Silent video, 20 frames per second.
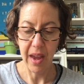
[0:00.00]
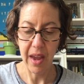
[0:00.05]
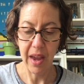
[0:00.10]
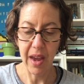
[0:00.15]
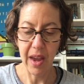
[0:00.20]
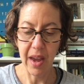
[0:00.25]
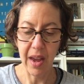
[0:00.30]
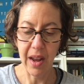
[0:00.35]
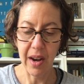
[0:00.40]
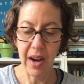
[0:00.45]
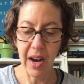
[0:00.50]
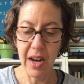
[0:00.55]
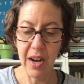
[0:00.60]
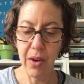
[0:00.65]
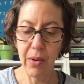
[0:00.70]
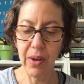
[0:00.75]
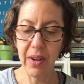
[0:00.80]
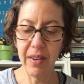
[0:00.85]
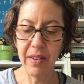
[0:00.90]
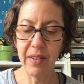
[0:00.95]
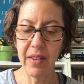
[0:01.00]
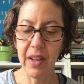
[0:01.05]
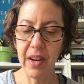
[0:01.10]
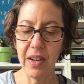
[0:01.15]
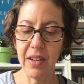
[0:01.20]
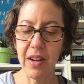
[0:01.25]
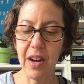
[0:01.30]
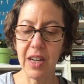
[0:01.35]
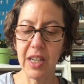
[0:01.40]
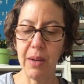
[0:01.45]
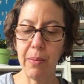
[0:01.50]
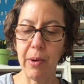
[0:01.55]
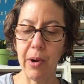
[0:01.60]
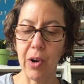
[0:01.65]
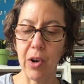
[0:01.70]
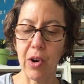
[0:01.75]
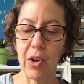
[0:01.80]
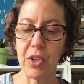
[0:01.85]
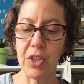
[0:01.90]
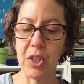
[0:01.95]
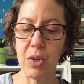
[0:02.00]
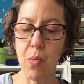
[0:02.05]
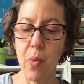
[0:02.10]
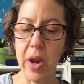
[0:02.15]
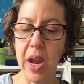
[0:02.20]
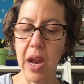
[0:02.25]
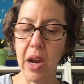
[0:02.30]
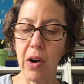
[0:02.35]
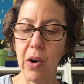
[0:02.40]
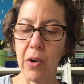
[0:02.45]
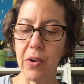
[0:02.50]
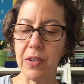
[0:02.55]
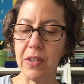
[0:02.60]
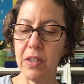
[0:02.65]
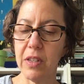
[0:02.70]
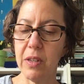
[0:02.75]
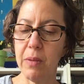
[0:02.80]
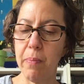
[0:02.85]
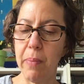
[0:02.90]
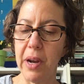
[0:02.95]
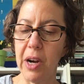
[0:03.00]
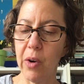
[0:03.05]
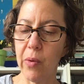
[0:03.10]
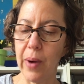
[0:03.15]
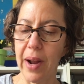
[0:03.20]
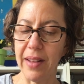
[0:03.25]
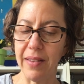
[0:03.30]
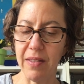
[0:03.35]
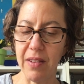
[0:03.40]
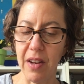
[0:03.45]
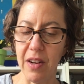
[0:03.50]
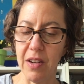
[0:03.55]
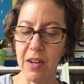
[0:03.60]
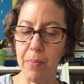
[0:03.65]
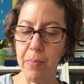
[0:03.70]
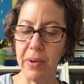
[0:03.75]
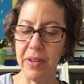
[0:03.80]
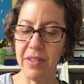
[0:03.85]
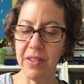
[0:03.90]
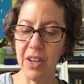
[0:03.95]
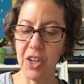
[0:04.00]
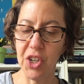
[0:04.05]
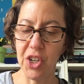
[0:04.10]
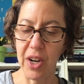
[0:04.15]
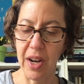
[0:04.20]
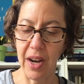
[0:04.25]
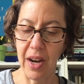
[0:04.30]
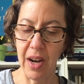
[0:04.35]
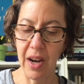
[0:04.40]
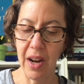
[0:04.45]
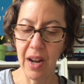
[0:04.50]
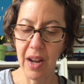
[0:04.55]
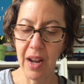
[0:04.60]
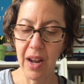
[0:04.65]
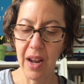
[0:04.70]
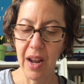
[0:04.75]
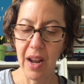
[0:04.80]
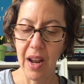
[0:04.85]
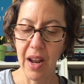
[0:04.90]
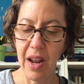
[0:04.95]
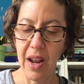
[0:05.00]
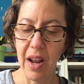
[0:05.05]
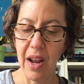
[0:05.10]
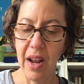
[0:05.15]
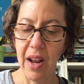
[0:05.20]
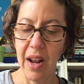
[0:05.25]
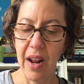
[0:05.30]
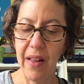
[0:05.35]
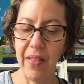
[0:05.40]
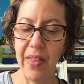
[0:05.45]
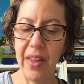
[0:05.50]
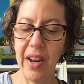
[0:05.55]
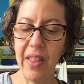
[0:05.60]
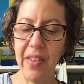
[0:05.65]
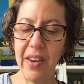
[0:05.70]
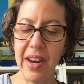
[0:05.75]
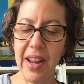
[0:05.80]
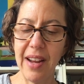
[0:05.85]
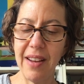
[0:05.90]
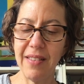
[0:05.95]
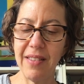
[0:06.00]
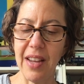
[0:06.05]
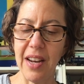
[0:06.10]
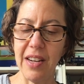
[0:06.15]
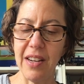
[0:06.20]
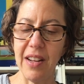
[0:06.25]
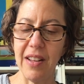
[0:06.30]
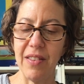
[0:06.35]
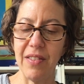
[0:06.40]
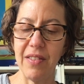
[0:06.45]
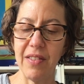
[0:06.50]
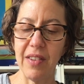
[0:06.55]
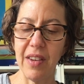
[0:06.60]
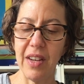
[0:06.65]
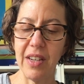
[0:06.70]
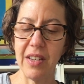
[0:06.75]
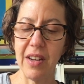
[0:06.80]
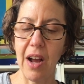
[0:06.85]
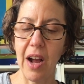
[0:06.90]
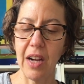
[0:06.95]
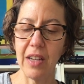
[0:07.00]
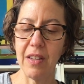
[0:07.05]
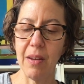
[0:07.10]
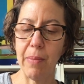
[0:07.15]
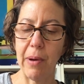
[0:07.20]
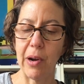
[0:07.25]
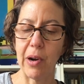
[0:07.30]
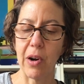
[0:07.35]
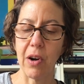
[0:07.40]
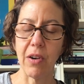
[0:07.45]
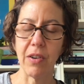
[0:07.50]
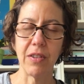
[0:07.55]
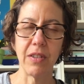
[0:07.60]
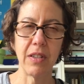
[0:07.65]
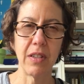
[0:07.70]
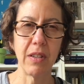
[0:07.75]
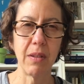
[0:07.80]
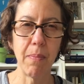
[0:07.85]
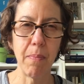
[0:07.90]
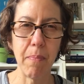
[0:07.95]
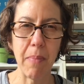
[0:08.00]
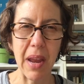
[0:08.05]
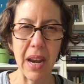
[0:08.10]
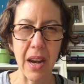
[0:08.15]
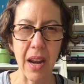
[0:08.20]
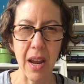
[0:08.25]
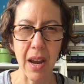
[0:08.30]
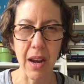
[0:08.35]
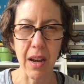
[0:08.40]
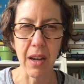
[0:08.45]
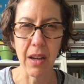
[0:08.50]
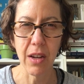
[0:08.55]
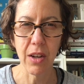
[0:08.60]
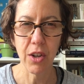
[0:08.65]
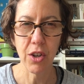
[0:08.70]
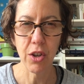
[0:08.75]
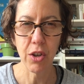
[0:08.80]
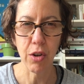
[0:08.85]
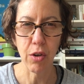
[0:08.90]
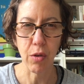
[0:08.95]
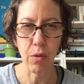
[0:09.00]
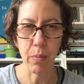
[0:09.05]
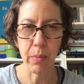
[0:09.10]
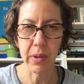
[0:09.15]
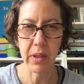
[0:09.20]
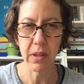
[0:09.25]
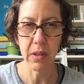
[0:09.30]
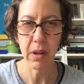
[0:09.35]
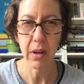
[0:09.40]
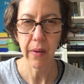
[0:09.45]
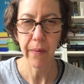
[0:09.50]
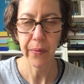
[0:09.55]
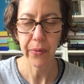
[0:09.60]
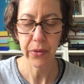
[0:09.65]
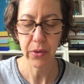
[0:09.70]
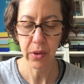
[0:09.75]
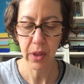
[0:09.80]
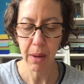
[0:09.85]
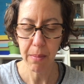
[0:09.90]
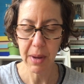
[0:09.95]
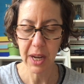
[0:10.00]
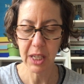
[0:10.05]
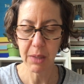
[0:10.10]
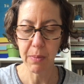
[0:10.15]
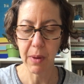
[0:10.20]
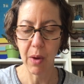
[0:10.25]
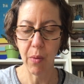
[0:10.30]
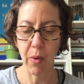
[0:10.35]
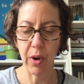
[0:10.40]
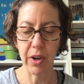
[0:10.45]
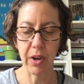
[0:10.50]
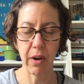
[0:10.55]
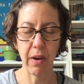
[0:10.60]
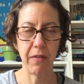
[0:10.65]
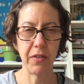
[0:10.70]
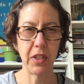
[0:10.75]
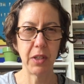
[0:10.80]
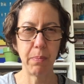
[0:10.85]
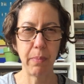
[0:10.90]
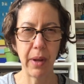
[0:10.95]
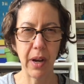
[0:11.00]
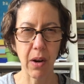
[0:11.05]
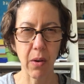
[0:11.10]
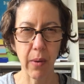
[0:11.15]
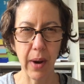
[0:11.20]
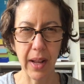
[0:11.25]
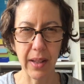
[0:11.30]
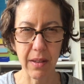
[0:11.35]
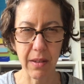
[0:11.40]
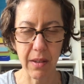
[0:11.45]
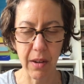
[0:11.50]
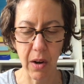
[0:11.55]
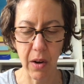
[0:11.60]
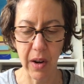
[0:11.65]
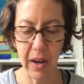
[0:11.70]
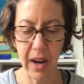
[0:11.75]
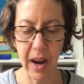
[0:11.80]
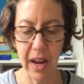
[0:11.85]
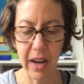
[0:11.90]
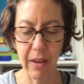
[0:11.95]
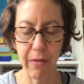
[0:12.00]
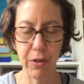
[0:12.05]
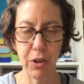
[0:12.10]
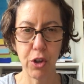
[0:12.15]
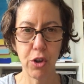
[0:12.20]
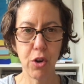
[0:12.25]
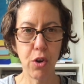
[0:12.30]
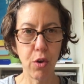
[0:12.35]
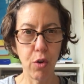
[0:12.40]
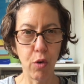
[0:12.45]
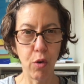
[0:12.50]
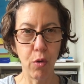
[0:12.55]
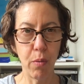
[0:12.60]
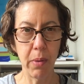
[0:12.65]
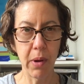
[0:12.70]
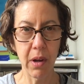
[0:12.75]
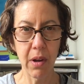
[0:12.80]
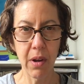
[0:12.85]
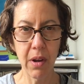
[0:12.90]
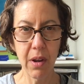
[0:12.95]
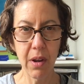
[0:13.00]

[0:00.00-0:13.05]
And I noticed that it talked about her swinging her spinnerets into position. And then in the next sentence, it talks about her spinning tubes. So that makes me wonder if spinnerets are a kind of tube